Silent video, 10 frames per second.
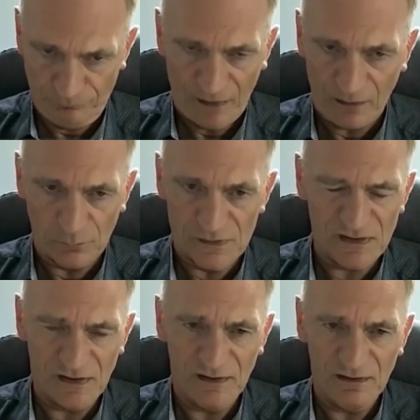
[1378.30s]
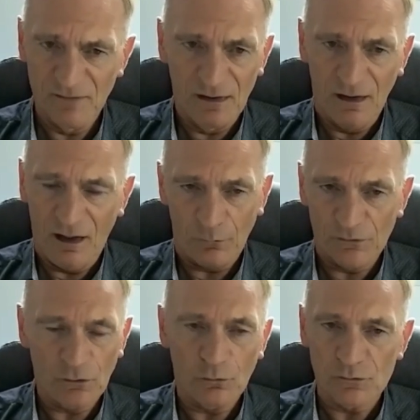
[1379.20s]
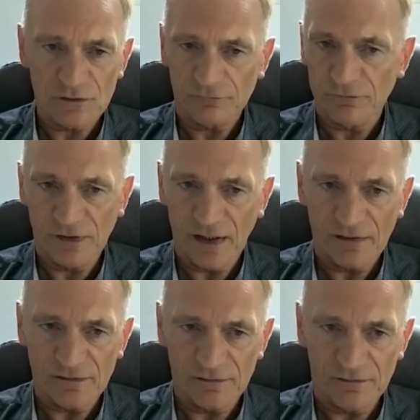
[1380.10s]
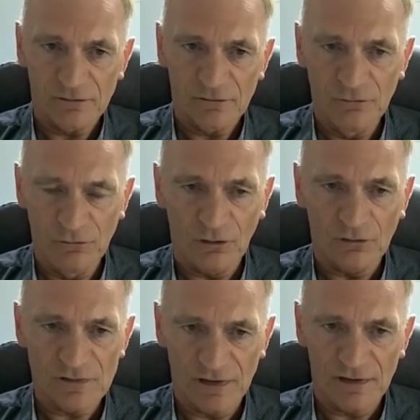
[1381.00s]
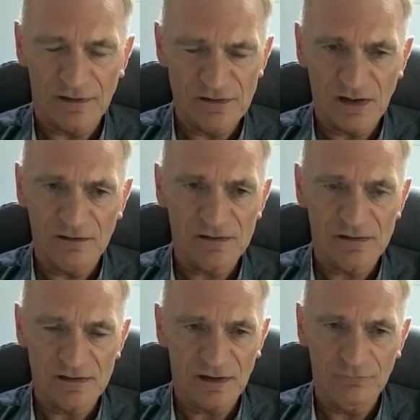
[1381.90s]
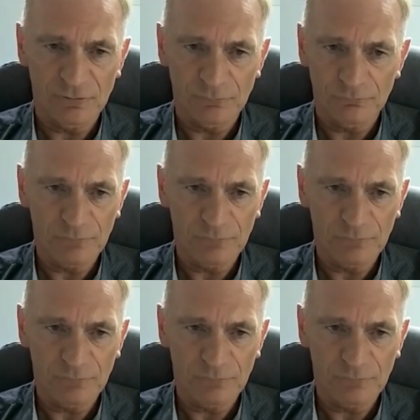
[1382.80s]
I would say I would always have regretted not taking the chance to sign for